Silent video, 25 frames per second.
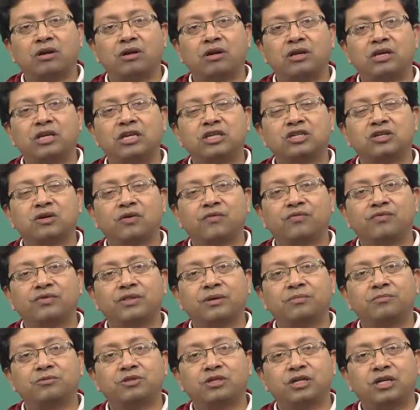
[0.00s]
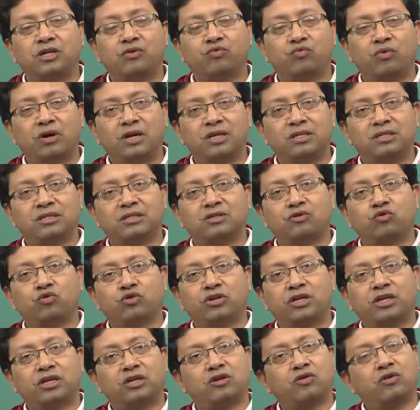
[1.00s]
each of them chit once,
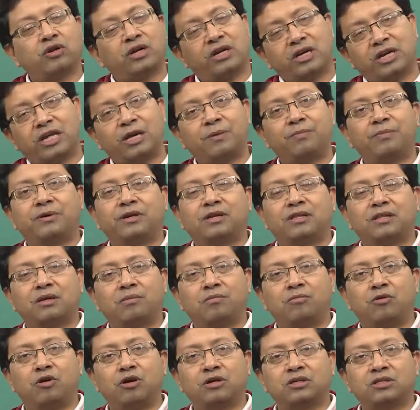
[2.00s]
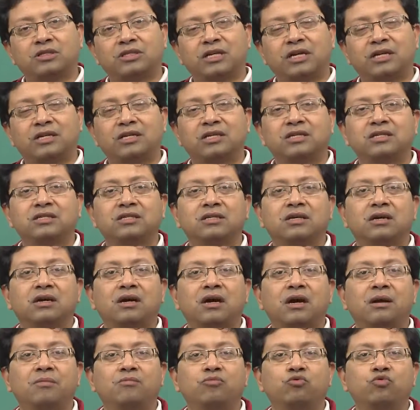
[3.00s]
note it down and keep it in the box, that is
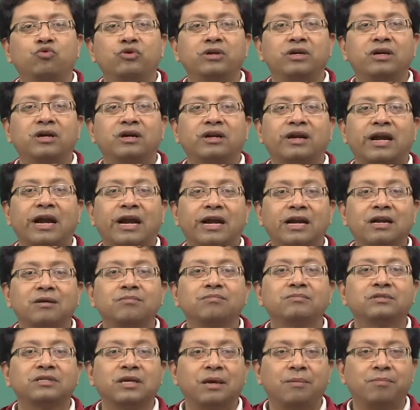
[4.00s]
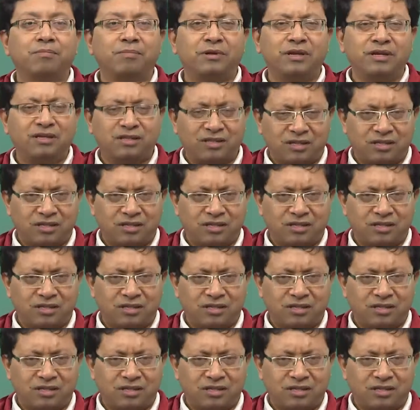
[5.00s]
I am doing a random sampling.